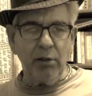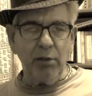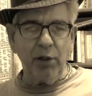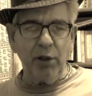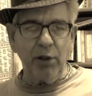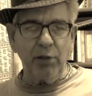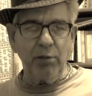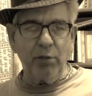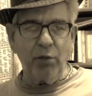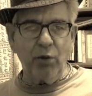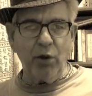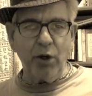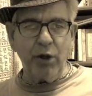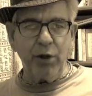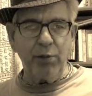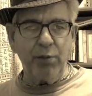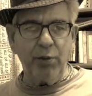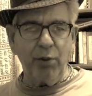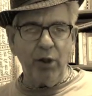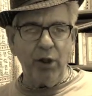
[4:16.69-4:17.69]
but more to
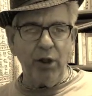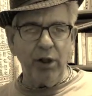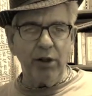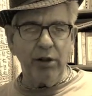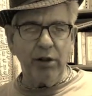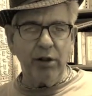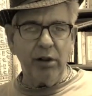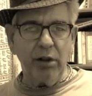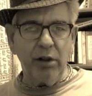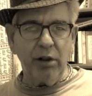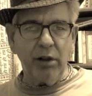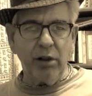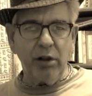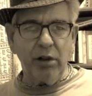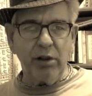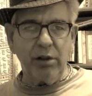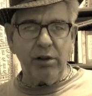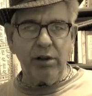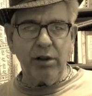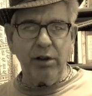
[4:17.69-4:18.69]
the point,
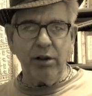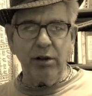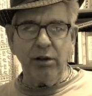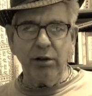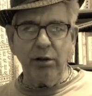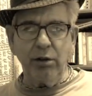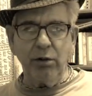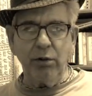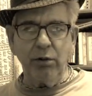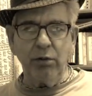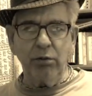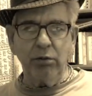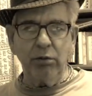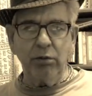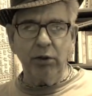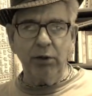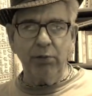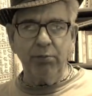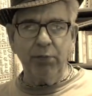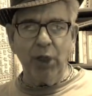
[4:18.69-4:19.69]
she knew
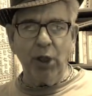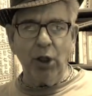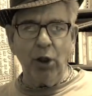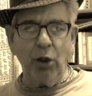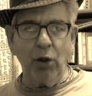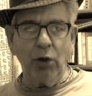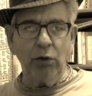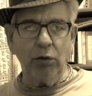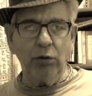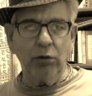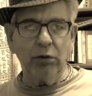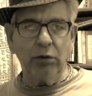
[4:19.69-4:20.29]
LeBeau,